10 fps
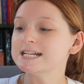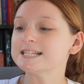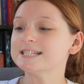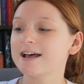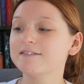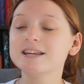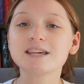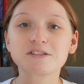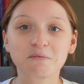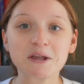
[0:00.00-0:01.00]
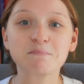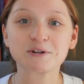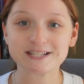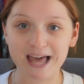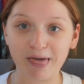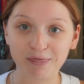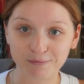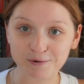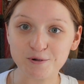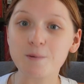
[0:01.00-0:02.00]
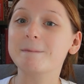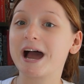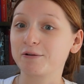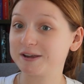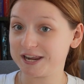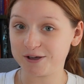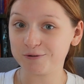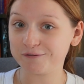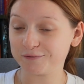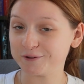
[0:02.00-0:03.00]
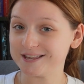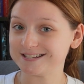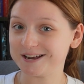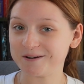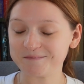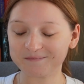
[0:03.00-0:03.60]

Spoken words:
73% through my reading goal for this year.